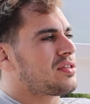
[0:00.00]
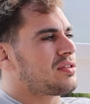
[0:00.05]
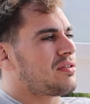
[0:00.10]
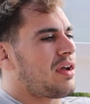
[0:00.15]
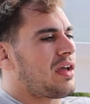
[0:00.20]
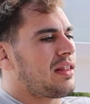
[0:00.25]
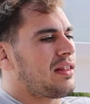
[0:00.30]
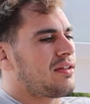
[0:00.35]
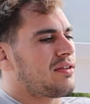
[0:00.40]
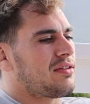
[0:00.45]
So
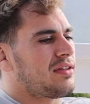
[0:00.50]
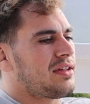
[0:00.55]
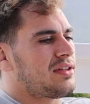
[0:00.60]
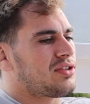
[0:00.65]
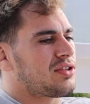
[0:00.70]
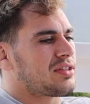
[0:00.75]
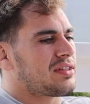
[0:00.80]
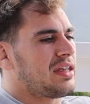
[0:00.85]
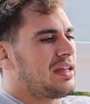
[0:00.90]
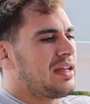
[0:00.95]
I literally I
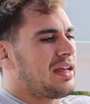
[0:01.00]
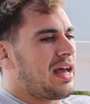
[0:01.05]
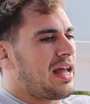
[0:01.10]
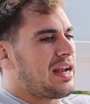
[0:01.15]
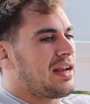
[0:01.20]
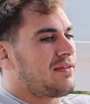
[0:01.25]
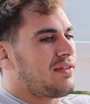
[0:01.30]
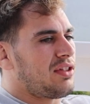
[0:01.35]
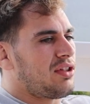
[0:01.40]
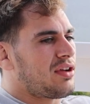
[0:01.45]

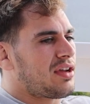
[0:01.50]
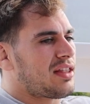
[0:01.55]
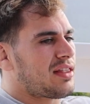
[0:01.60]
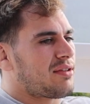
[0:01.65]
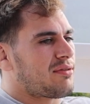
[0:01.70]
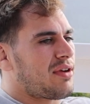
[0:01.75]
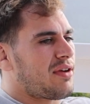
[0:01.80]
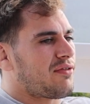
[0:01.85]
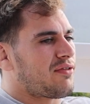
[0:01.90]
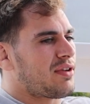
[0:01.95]
didn't even look at the
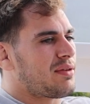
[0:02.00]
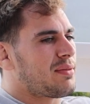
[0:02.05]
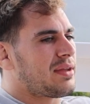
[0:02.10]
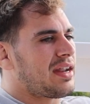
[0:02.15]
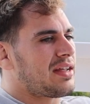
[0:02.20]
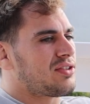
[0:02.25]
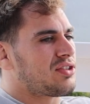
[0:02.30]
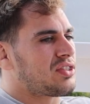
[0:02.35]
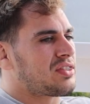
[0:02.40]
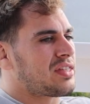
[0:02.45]
referee, but
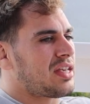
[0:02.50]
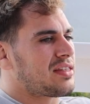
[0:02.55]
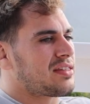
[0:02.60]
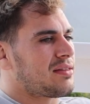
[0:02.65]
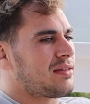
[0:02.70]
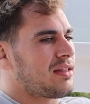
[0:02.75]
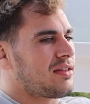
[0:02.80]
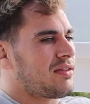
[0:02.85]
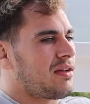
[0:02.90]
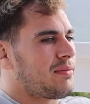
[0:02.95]
I just said
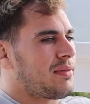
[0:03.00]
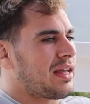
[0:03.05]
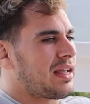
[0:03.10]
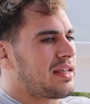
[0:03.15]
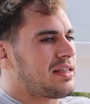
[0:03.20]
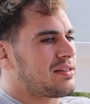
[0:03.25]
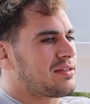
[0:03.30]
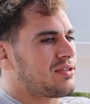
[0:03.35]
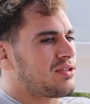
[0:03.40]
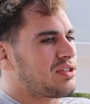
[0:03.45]
something to him like
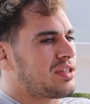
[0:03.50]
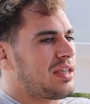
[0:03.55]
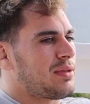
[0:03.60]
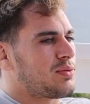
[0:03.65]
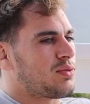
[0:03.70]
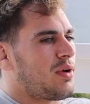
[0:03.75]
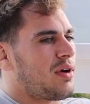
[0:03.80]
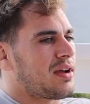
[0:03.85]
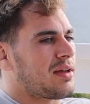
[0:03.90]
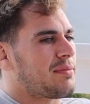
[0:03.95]
he just
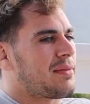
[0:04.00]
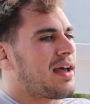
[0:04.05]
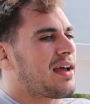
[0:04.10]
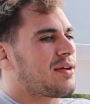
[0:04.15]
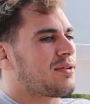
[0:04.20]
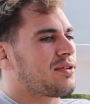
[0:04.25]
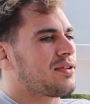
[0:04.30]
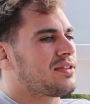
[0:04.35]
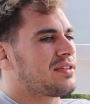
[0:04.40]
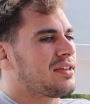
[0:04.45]
keeps walking
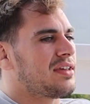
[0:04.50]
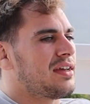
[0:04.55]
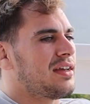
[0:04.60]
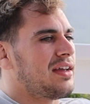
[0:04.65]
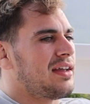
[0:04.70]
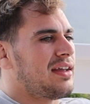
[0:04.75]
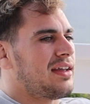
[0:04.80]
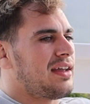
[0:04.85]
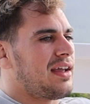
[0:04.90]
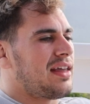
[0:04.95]
backwards,
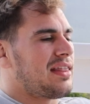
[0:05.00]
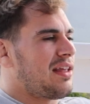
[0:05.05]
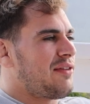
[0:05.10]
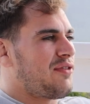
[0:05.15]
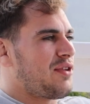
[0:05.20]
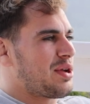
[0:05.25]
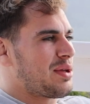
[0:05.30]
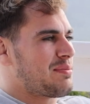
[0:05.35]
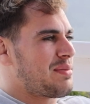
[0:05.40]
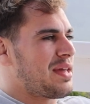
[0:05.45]
and they
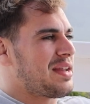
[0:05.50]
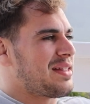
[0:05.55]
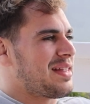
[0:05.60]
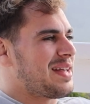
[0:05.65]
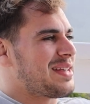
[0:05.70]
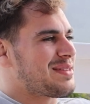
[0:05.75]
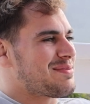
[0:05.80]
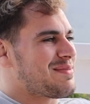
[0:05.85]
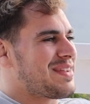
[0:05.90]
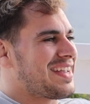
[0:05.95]
fucking
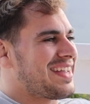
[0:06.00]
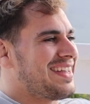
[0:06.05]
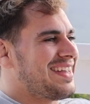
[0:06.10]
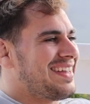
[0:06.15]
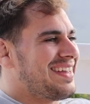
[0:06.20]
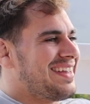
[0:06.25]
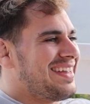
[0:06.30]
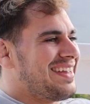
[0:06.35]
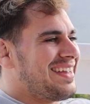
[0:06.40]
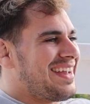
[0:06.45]
penalized me.
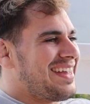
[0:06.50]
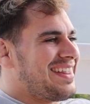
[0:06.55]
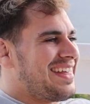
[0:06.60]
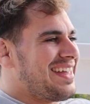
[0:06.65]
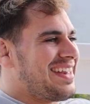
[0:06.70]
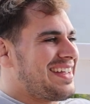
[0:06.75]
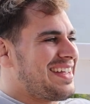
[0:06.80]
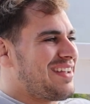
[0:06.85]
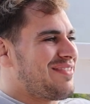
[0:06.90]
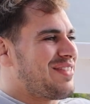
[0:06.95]
and they
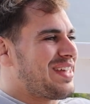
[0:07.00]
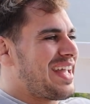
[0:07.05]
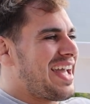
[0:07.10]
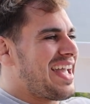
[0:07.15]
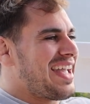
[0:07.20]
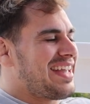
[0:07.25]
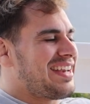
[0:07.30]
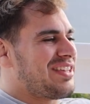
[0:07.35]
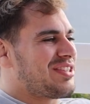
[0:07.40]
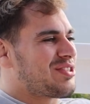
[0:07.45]
didn't give the
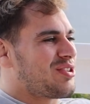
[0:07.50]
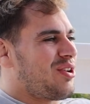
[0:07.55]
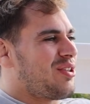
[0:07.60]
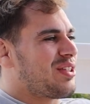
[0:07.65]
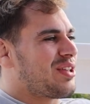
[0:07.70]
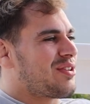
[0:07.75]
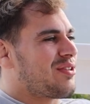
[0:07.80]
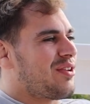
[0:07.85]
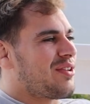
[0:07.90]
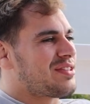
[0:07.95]
guy any
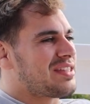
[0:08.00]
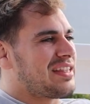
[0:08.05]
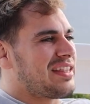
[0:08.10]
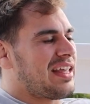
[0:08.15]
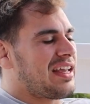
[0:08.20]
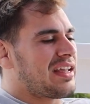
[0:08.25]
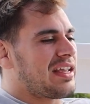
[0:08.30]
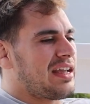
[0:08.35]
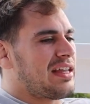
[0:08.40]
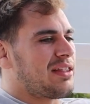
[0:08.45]
stalling calls, and
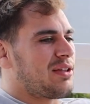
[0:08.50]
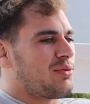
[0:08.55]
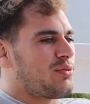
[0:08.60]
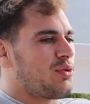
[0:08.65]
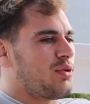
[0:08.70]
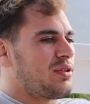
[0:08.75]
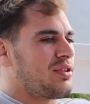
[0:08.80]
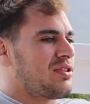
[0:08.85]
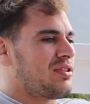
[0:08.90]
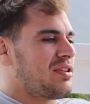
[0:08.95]
like
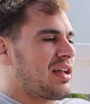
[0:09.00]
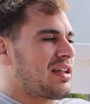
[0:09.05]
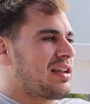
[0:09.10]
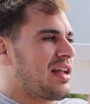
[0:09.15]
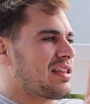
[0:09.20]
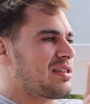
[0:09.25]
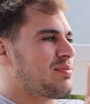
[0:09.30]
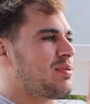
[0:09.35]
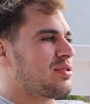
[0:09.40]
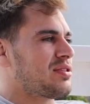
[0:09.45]
you're like
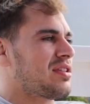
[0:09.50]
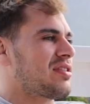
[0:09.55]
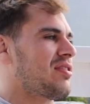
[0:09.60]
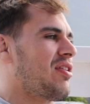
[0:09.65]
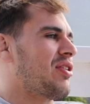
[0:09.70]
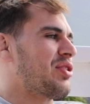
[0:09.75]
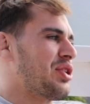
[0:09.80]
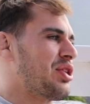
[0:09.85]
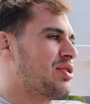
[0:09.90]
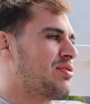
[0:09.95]
not supposed to
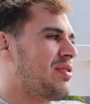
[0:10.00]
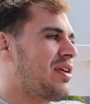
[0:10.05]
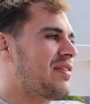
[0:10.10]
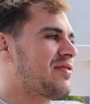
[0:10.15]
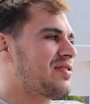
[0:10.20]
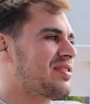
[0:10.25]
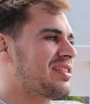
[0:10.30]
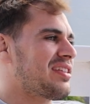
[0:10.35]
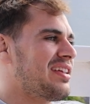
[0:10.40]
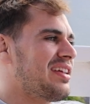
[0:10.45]
talk to the
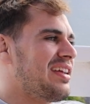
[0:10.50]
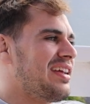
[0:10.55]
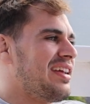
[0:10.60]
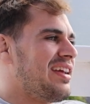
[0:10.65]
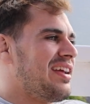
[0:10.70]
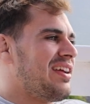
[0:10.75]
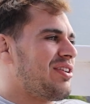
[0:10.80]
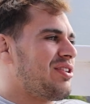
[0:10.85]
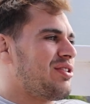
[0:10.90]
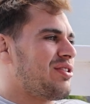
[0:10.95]
refs.
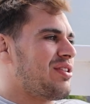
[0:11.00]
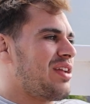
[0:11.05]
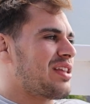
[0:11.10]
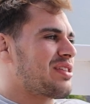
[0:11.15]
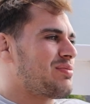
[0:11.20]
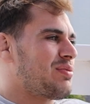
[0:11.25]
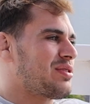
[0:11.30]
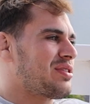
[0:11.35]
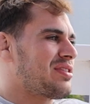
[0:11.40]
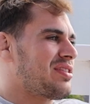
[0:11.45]
You're not
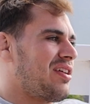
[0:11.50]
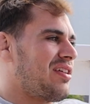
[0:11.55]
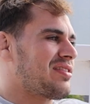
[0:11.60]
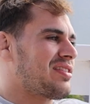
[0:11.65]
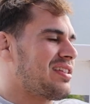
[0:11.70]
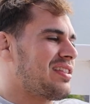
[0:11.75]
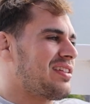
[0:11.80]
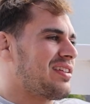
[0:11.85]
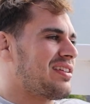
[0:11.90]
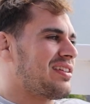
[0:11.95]
supposed to talk
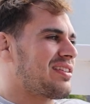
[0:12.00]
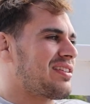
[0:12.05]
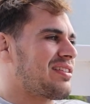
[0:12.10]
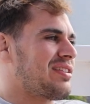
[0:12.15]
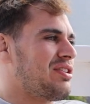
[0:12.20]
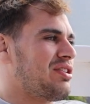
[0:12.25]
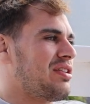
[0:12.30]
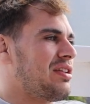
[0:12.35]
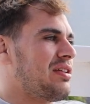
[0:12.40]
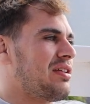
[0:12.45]
to the
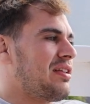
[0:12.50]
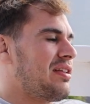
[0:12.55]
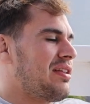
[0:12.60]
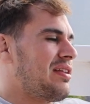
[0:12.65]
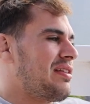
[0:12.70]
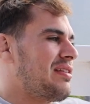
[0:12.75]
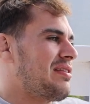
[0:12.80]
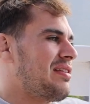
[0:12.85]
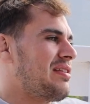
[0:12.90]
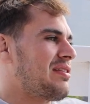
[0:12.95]

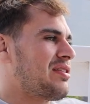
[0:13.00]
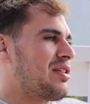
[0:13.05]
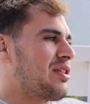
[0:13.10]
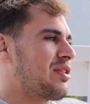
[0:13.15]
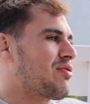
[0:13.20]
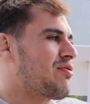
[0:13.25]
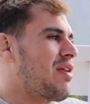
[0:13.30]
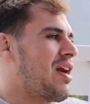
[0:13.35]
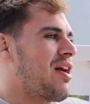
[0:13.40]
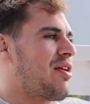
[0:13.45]
to the
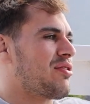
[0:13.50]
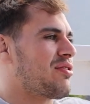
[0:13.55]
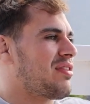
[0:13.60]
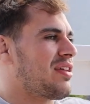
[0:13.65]
crowd.